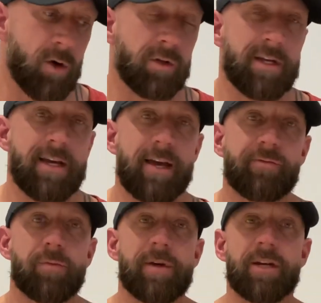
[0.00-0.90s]
only and
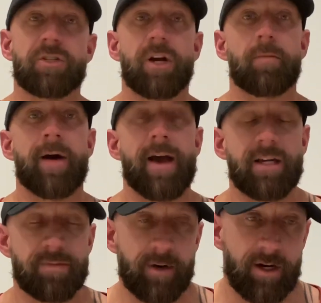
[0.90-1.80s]
for me to share my
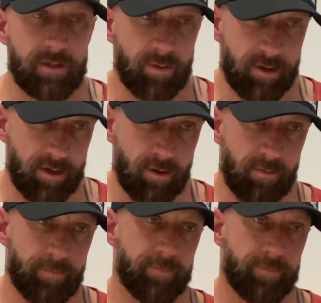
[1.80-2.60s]
experience with you,